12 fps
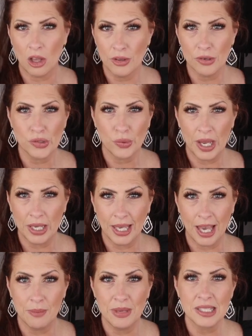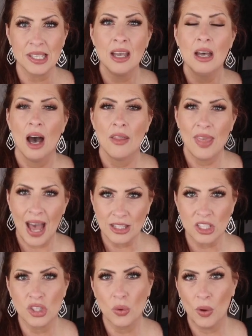all those great camis.
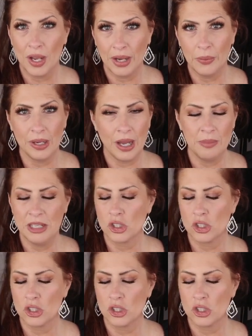That's the one I mean,